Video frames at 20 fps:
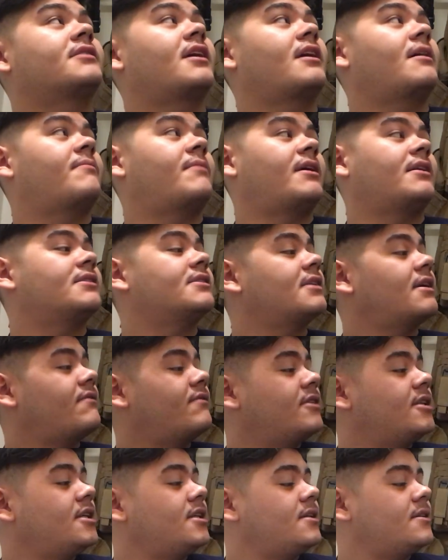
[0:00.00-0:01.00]

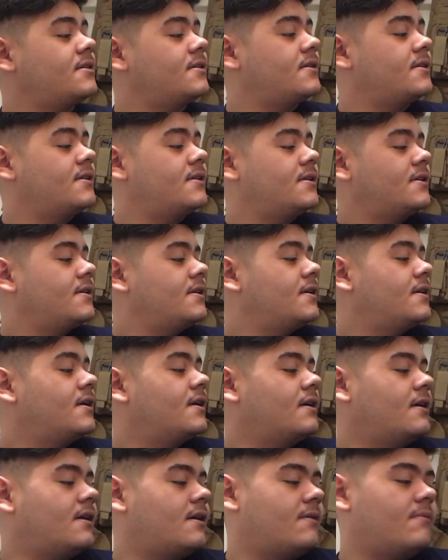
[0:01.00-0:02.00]
cam870
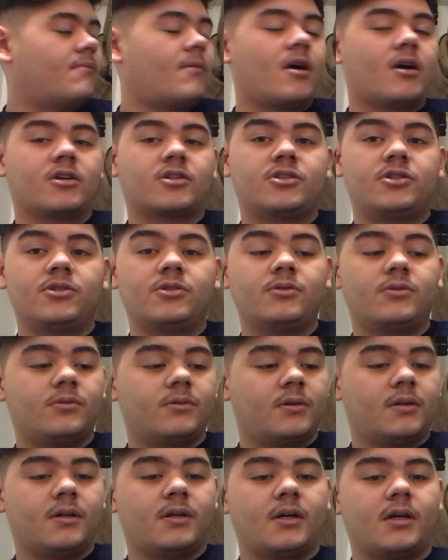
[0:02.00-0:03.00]
Mach 2.